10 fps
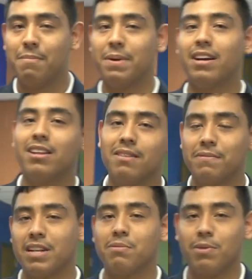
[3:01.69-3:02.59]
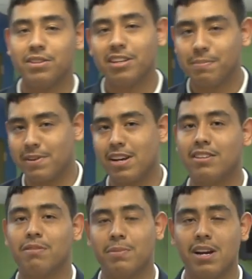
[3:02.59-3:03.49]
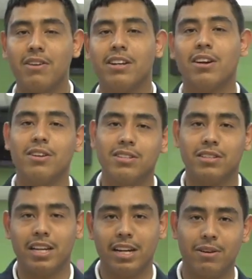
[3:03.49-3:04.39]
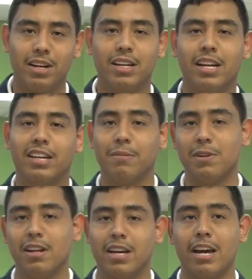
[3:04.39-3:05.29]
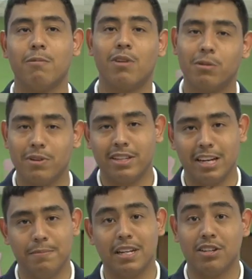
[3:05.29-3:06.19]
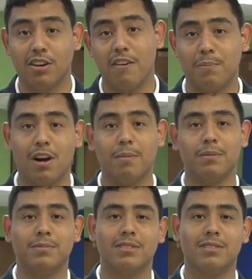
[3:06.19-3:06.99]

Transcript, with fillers: Because of this rich experiences, we are encouraged to think critically, communicate, work with teams, and solve problems.